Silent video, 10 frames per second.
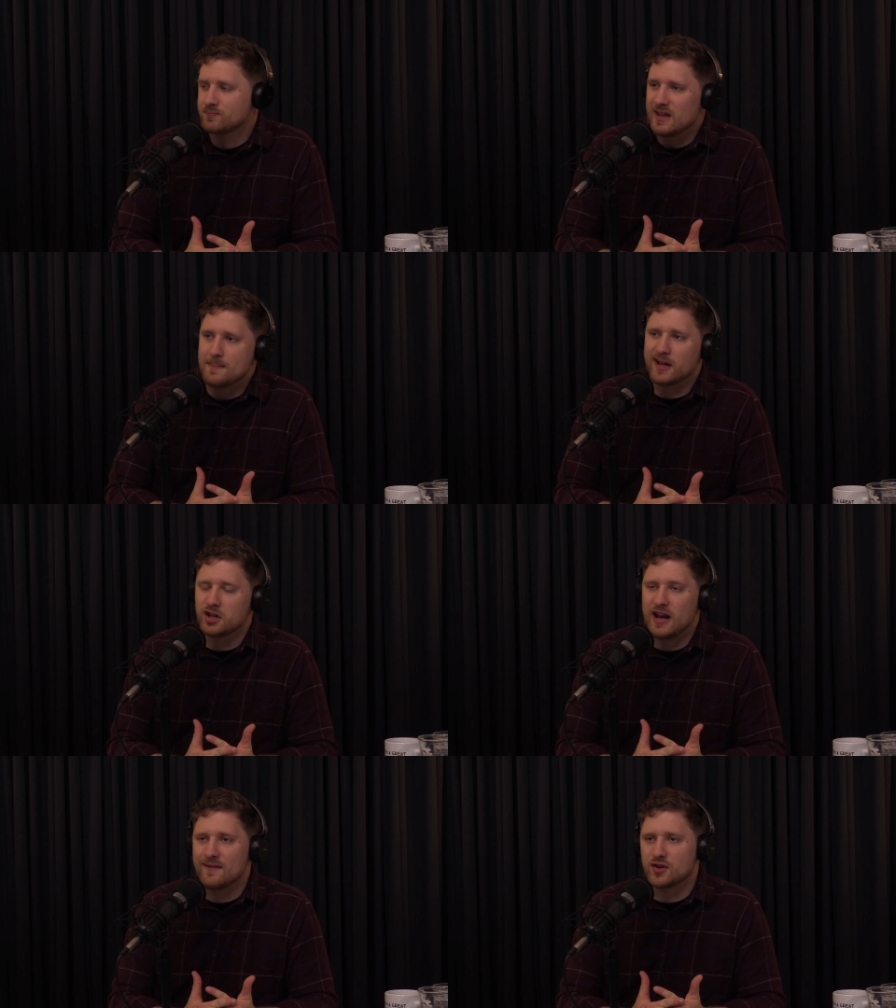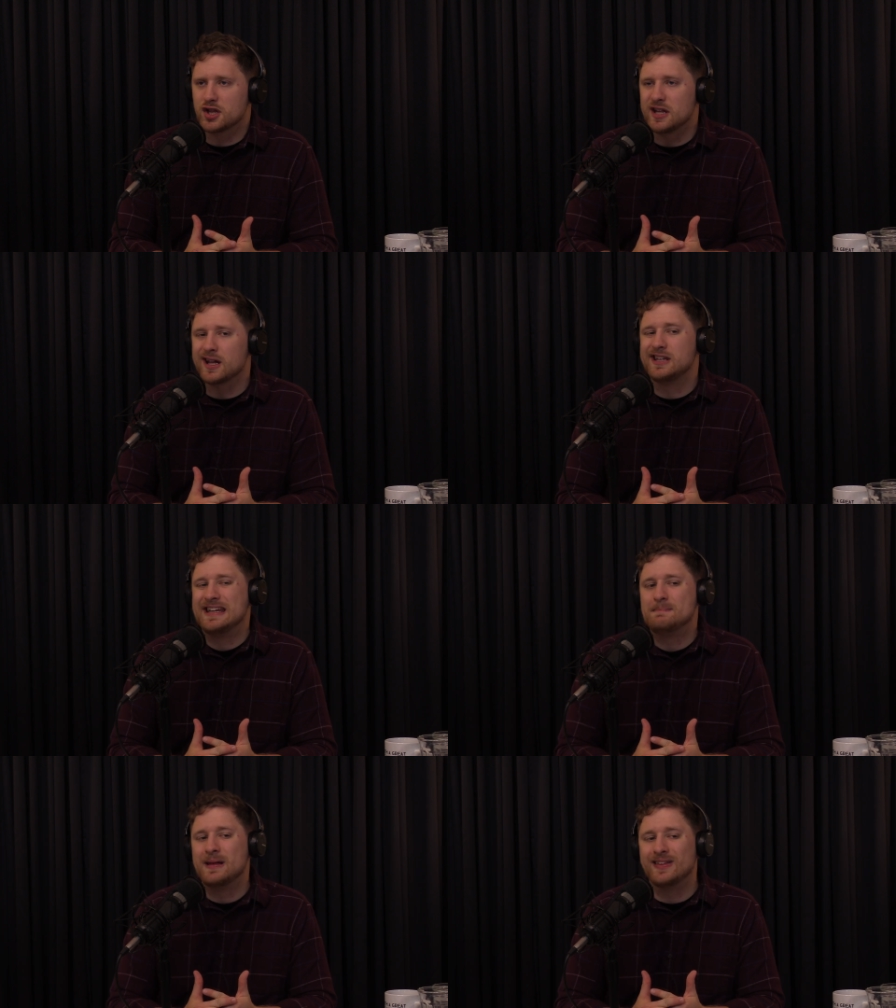He makes on average
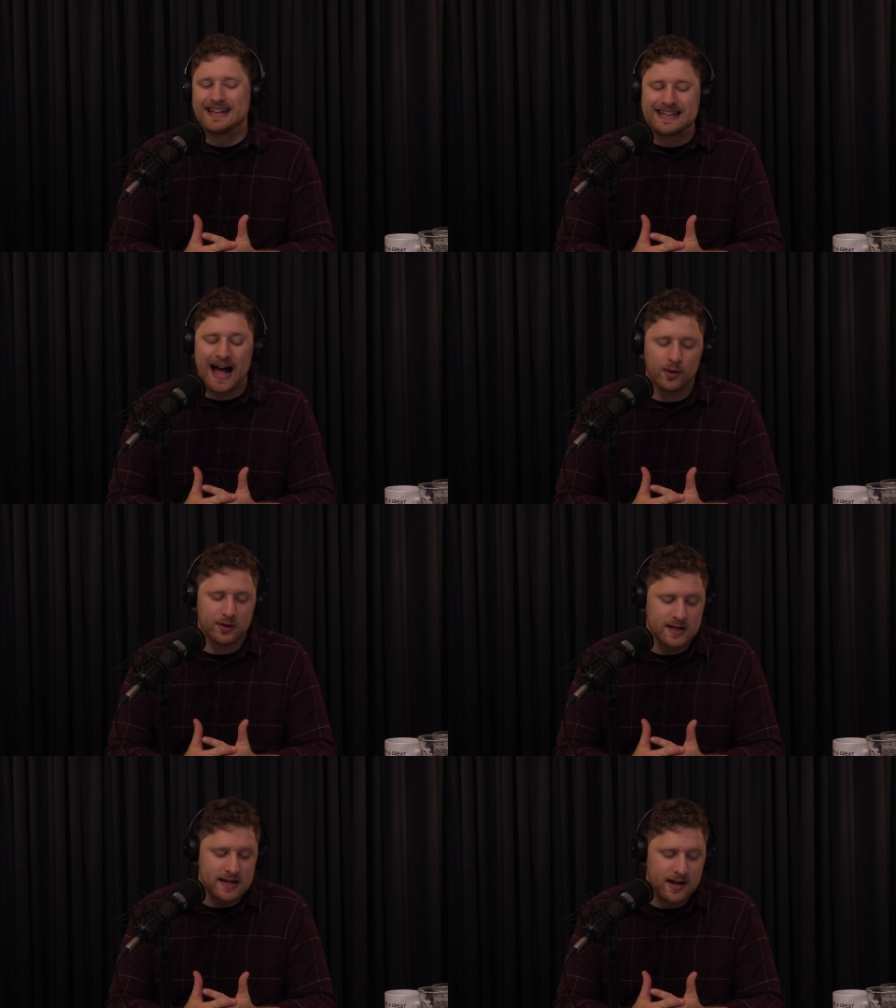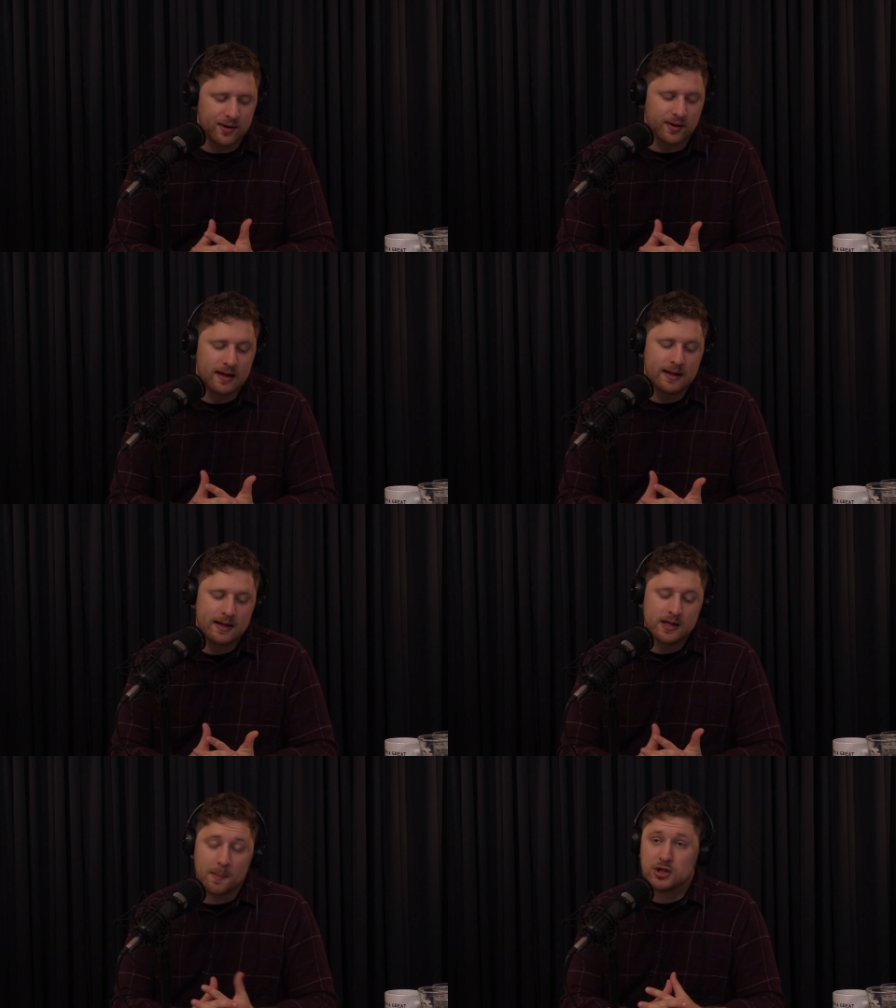$16 million a year.
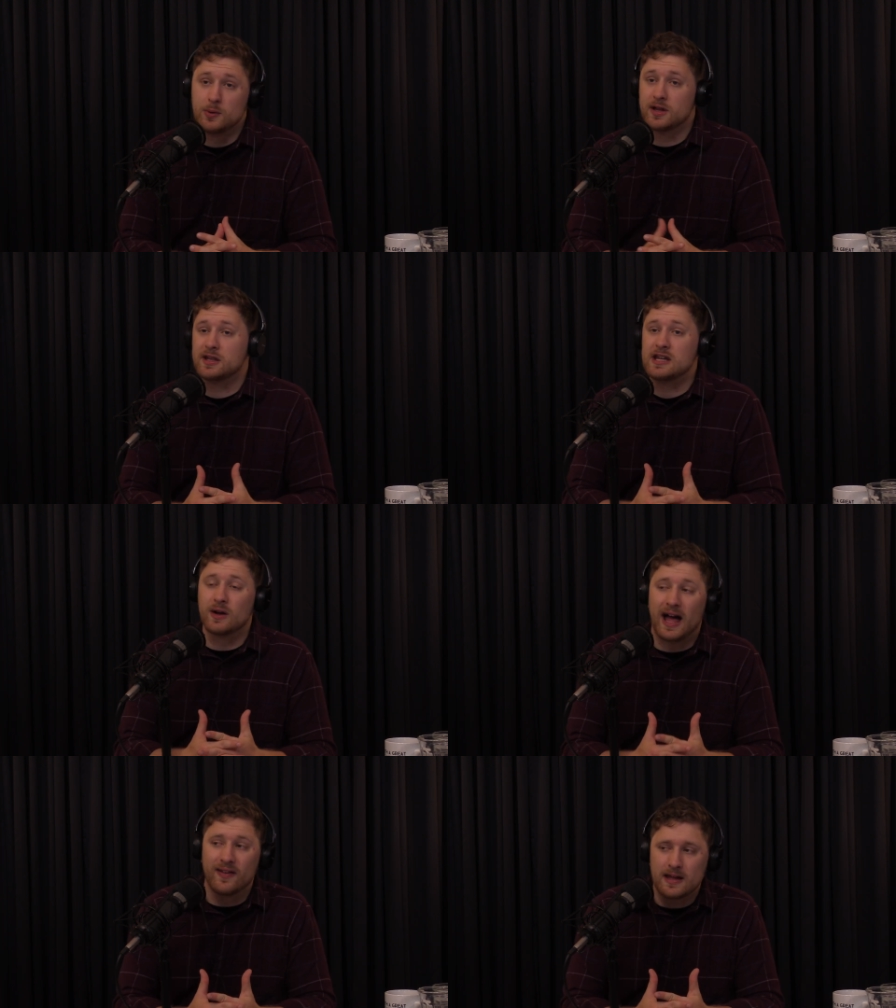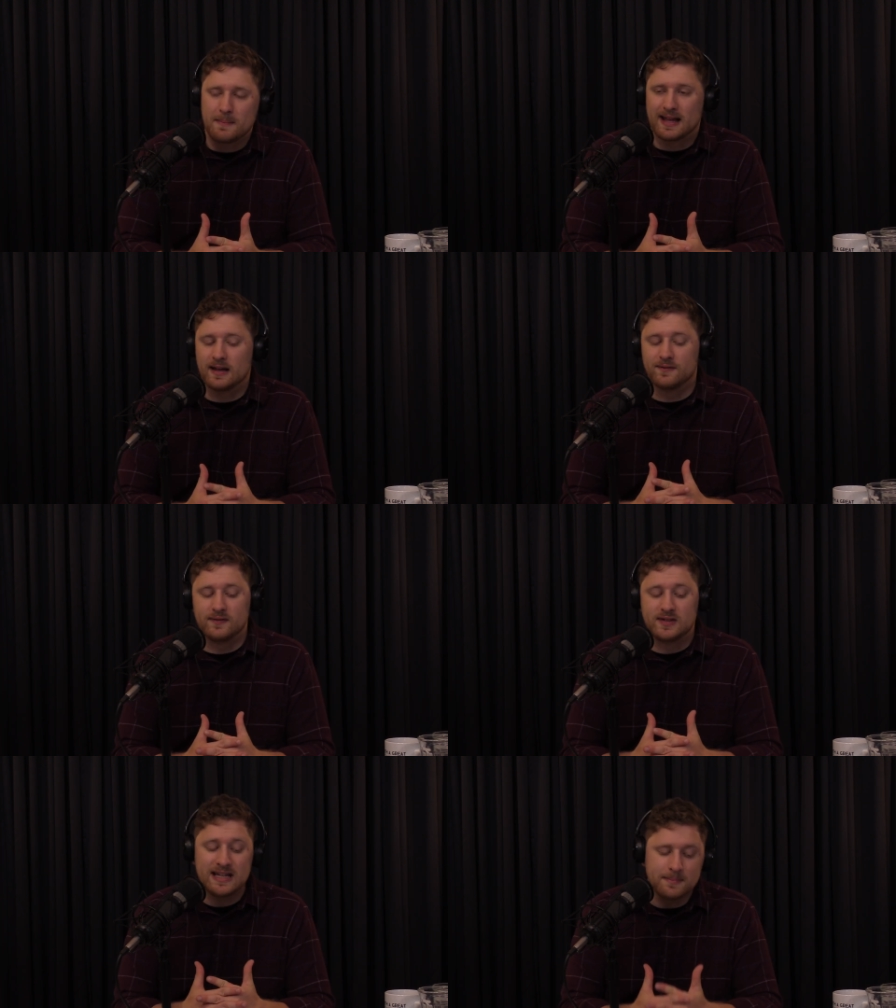Number two is Ezekiel Elliott making
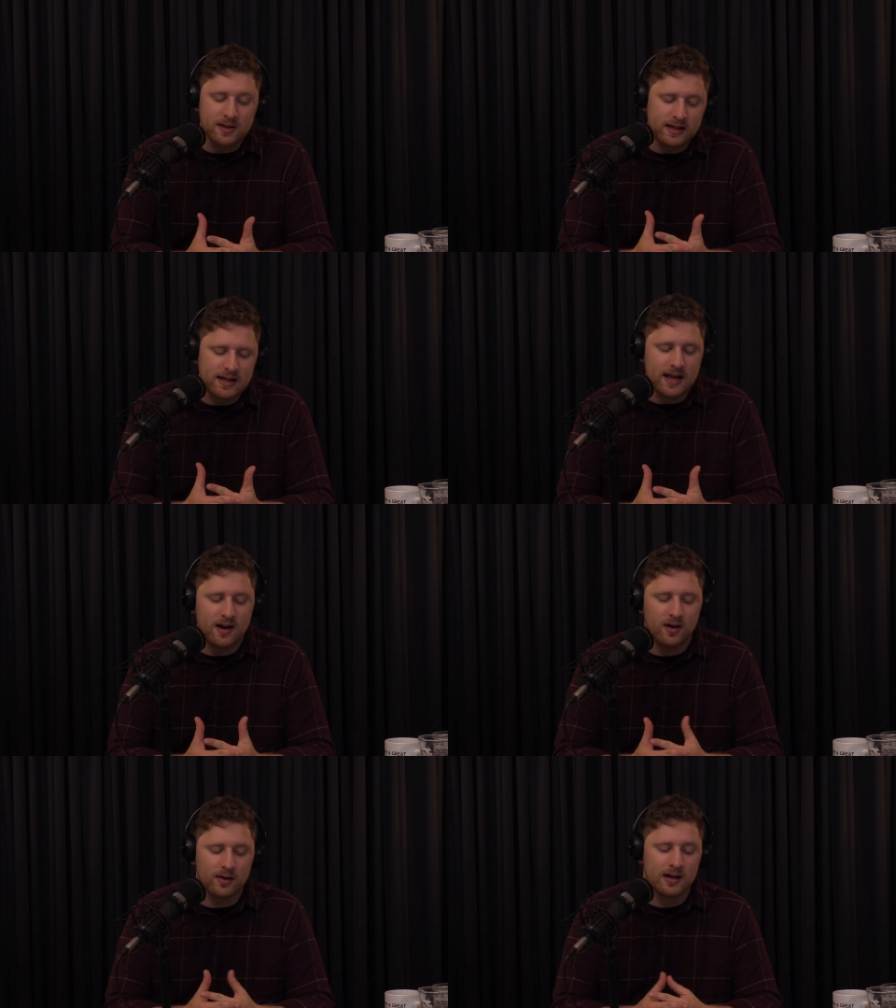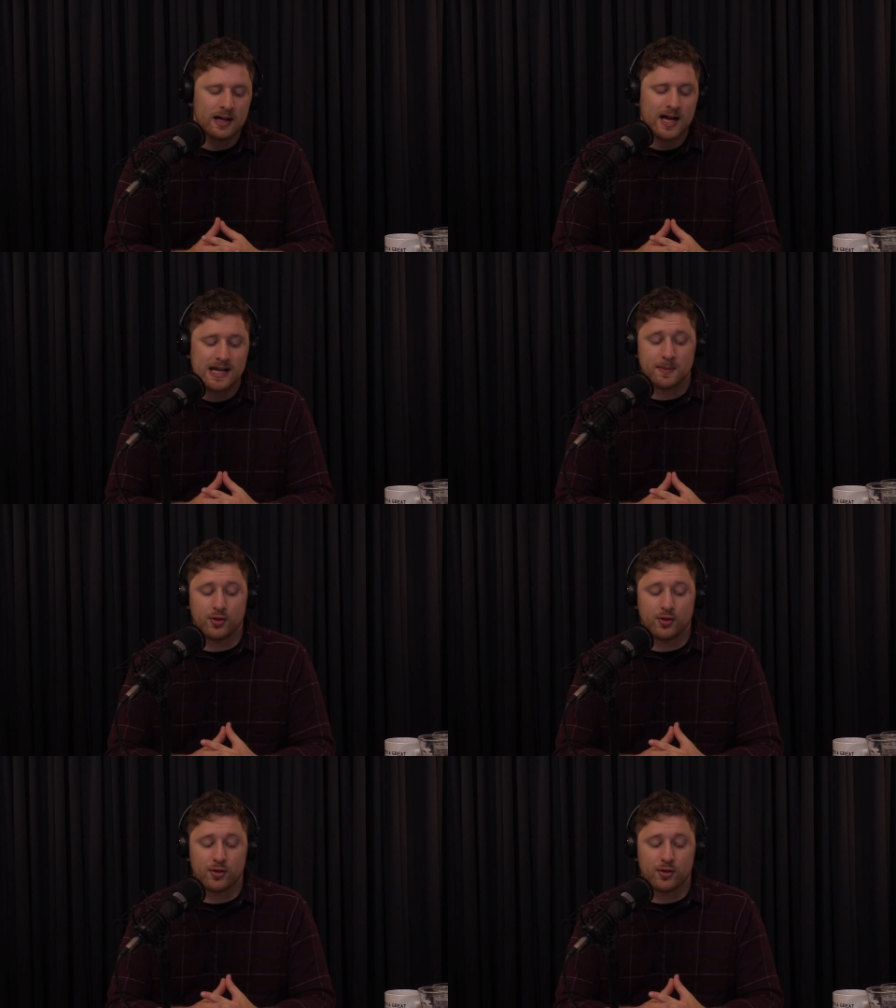$15 million a year. Number